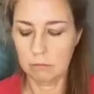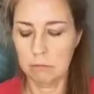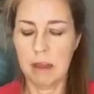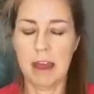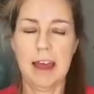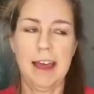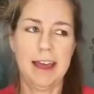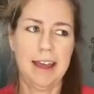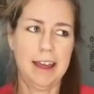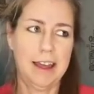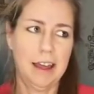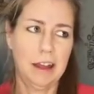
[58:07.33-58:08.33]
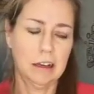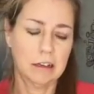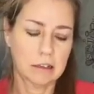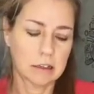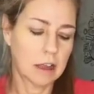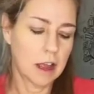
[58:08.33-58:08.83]
Bah.
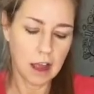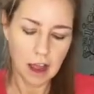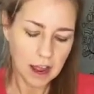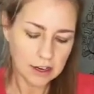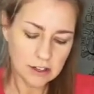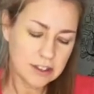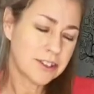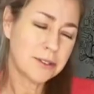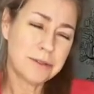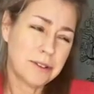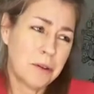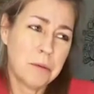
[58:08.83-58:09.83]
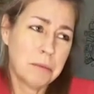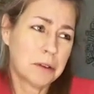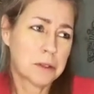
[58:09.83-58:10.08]
I just don't know